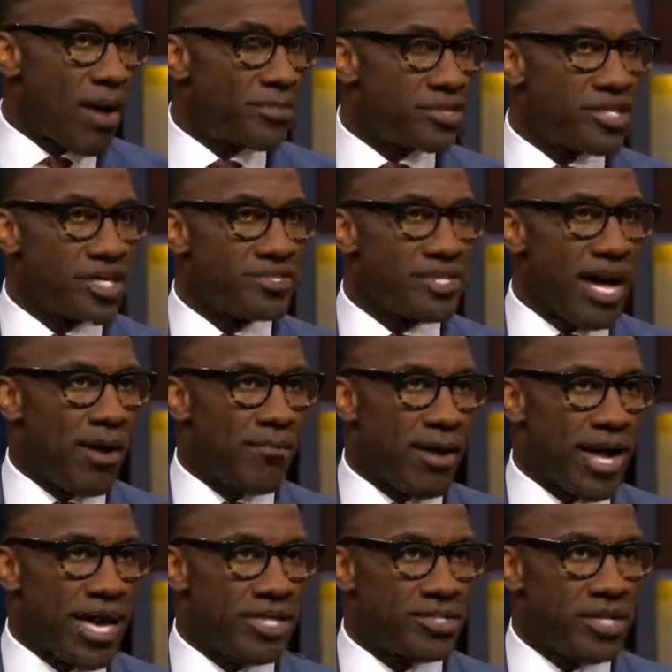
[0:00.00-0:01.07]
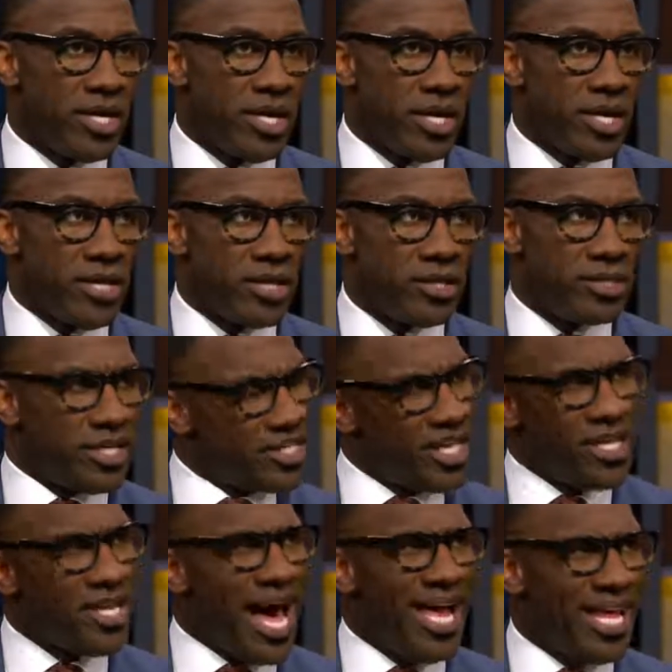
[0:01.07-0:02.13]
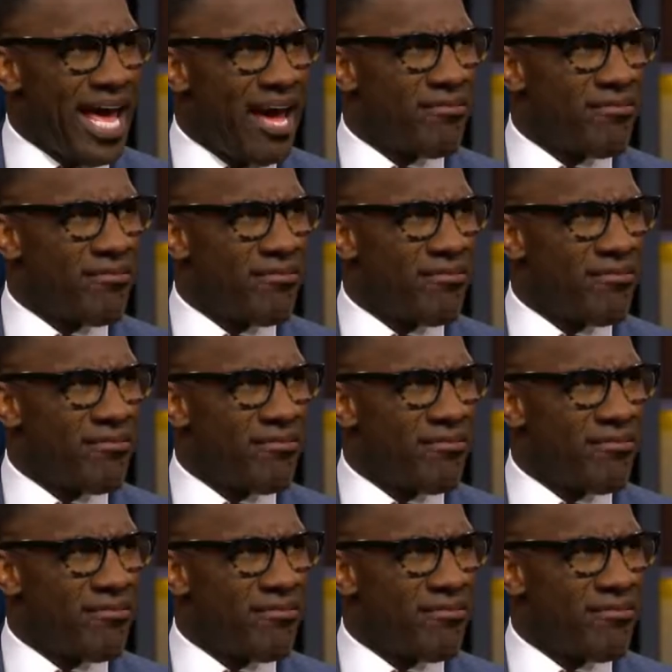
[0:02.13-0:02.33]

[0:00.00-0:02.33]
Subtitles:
touchdown pass. Did they not have it?